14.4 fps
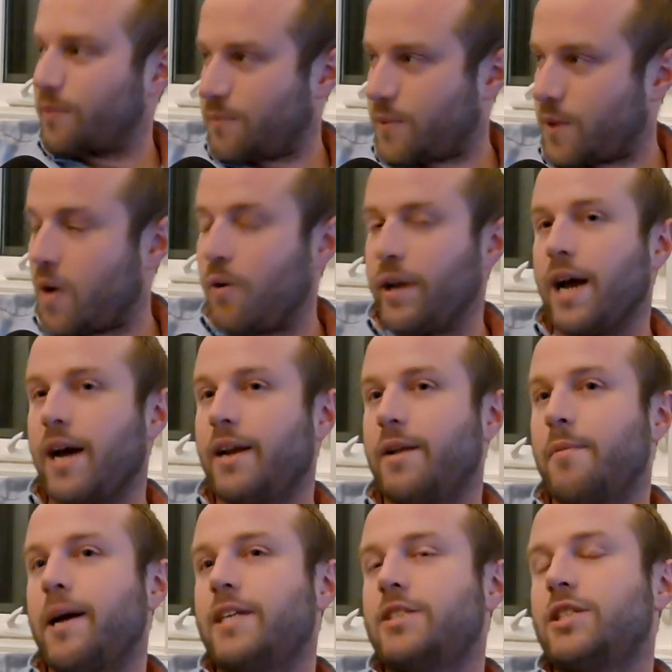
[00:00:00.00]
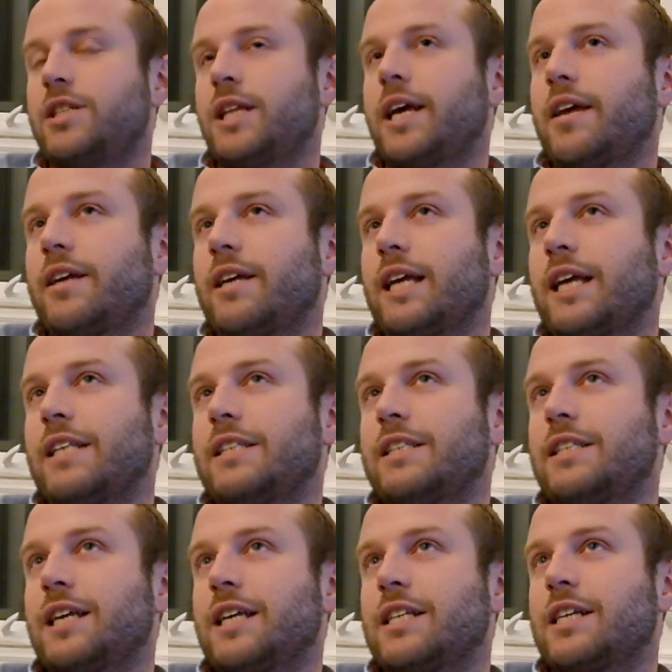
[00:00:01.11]
Oh yeah, and imagine like it's
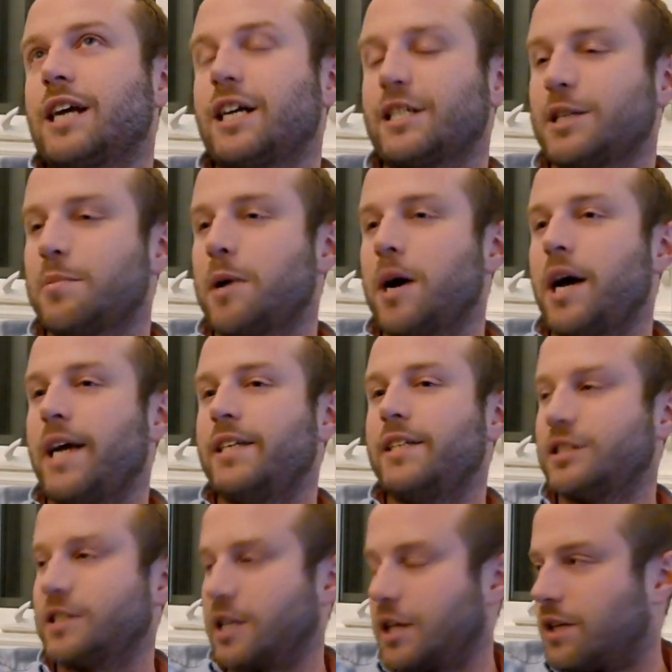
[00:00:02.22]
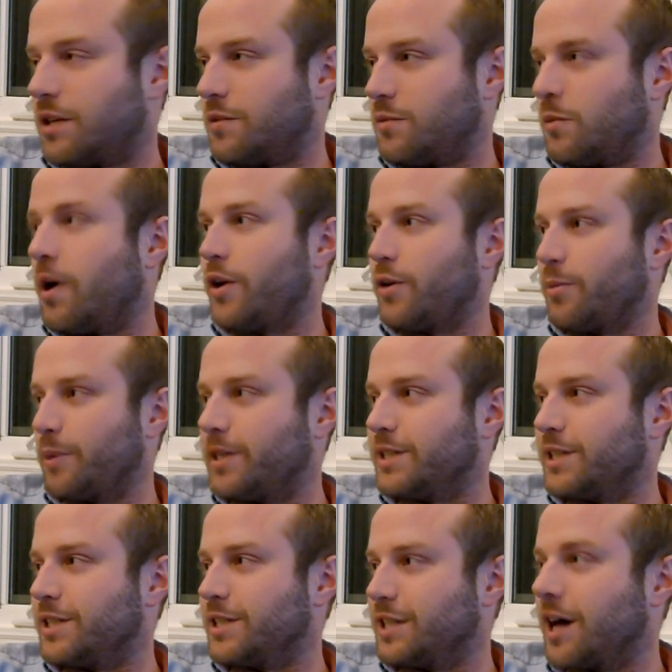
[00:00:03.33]
customized to what your
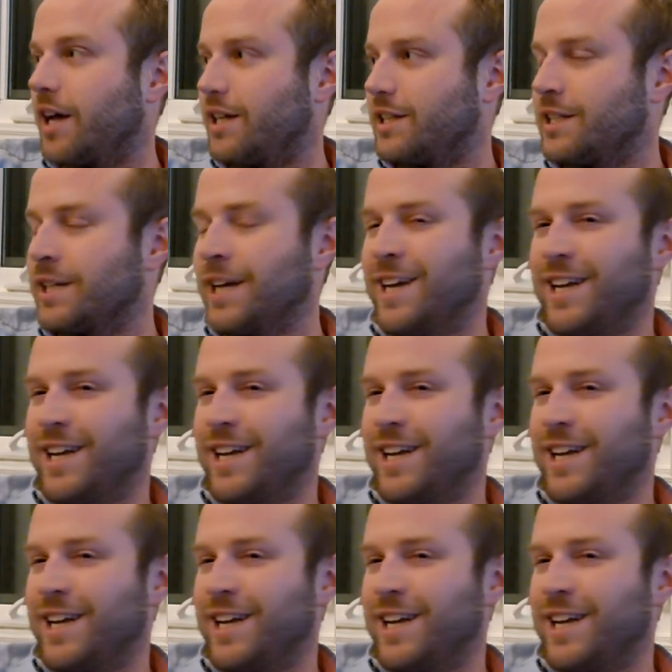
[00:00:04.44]
business does,